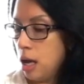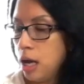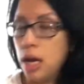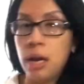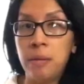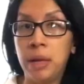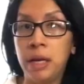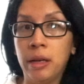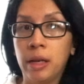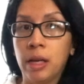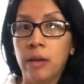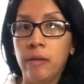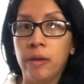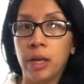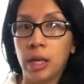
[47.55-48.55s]
And I'm not
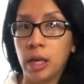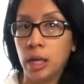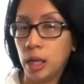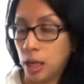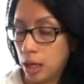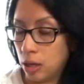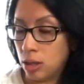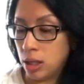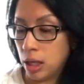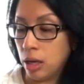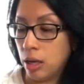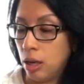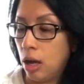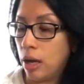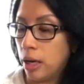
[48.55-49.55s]
even kidding. I could take
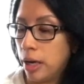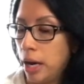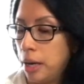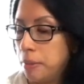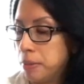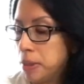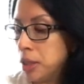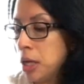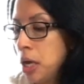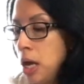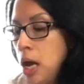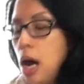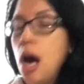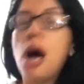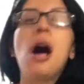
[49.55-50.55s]
a lot of naps.
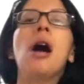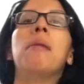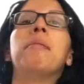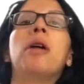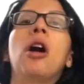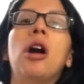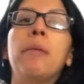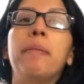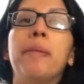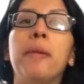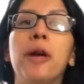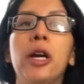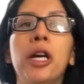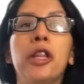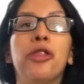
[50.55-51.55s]

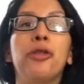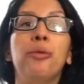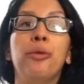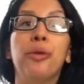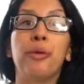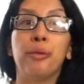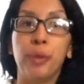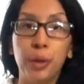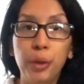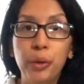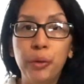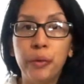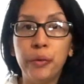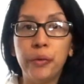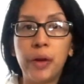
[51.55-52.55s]
Heartburn through the
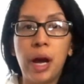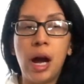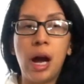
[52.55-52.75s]
roof.